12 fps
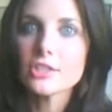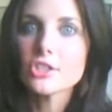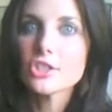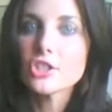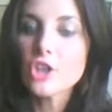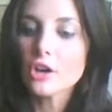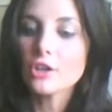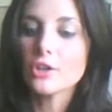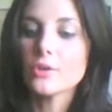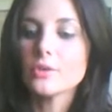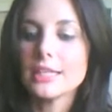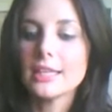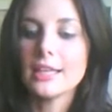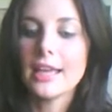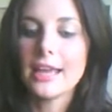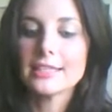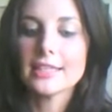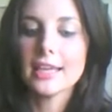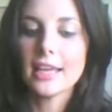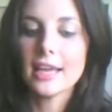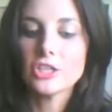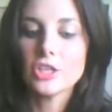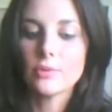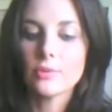to start using
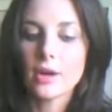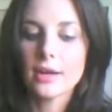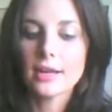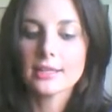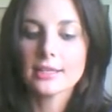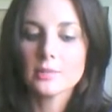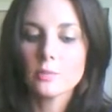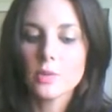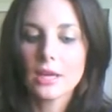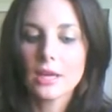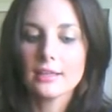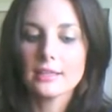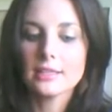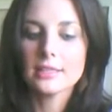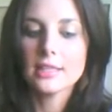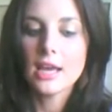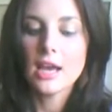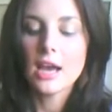anti-aging products because,